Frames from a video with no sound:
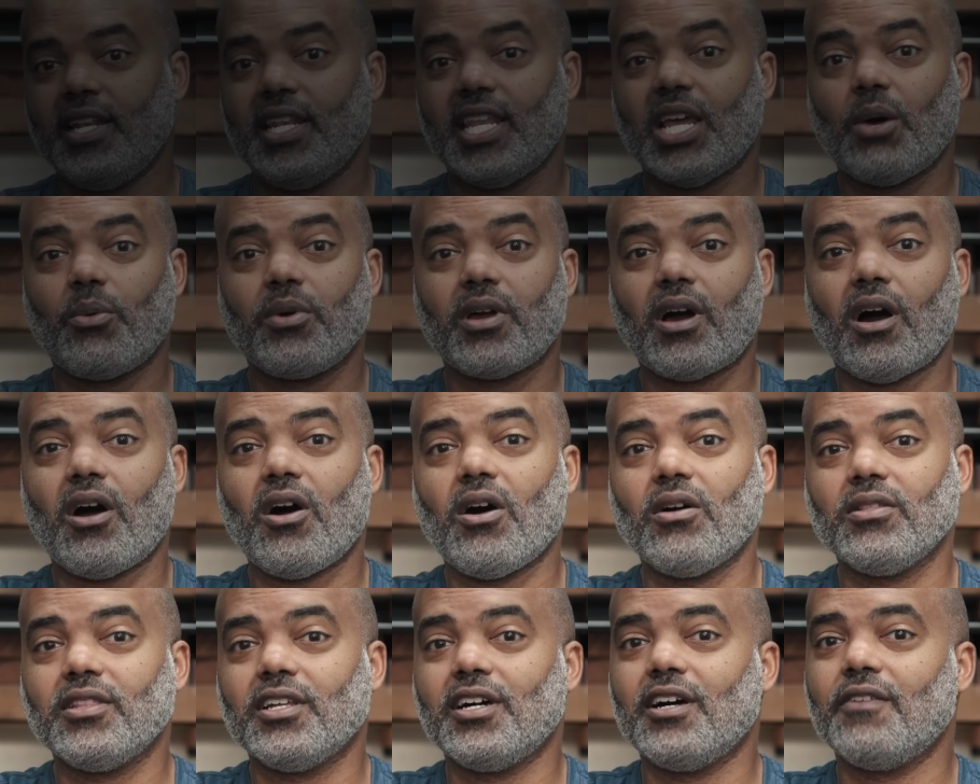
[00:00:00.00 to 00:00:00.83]
Now, we
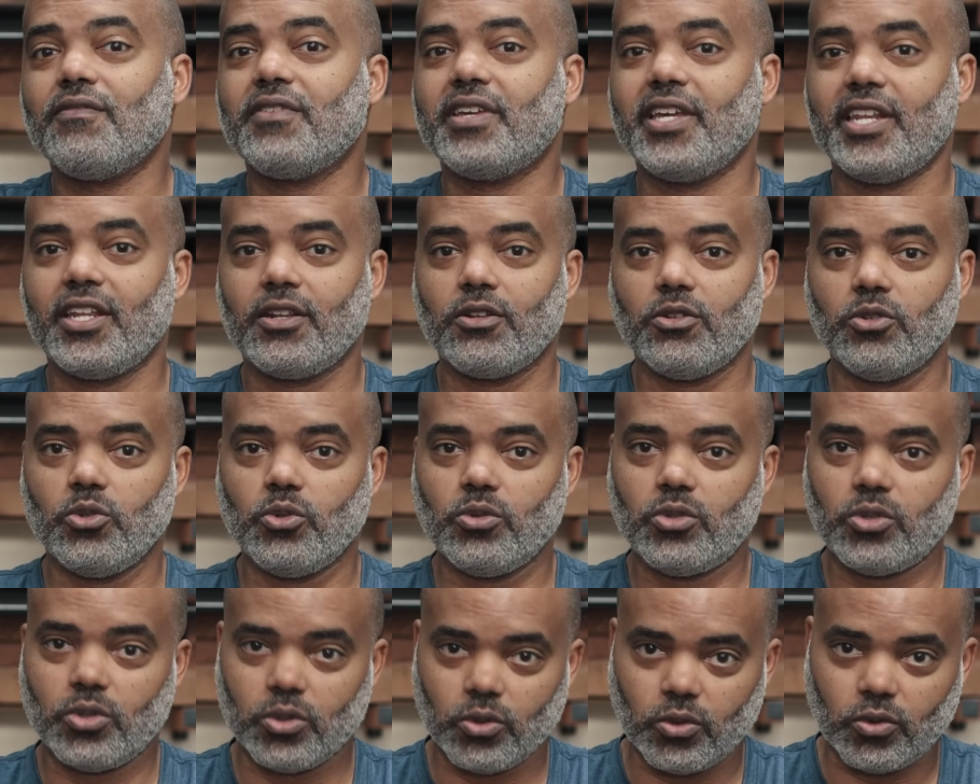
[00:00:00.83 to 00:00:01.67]
all love getting
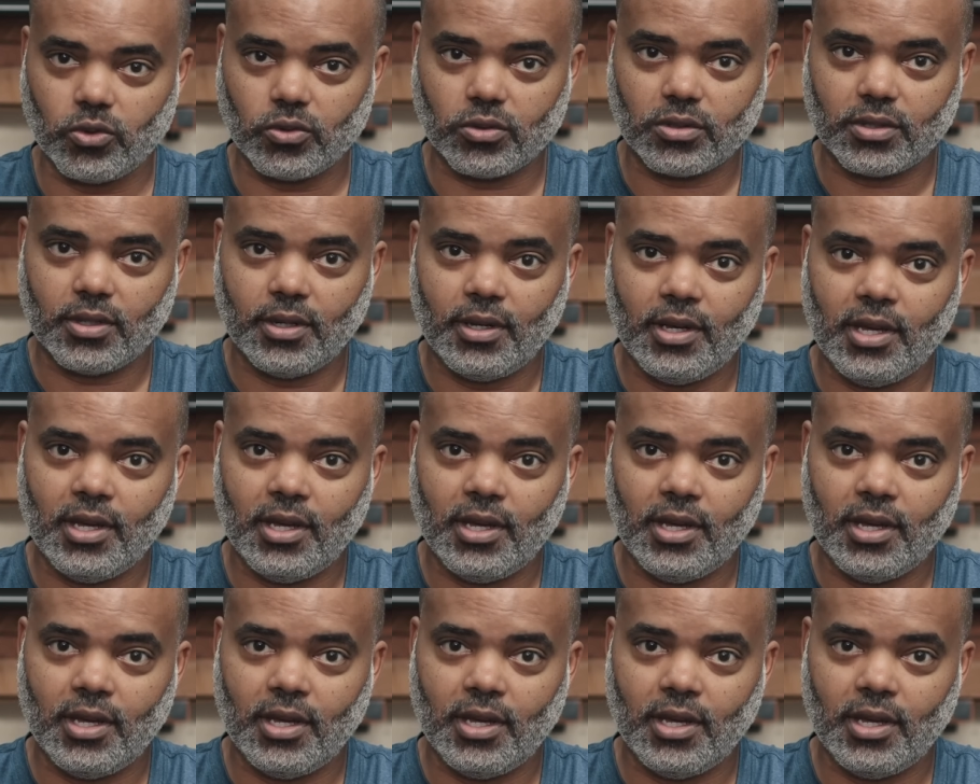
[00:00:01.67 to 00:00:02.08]
new tools,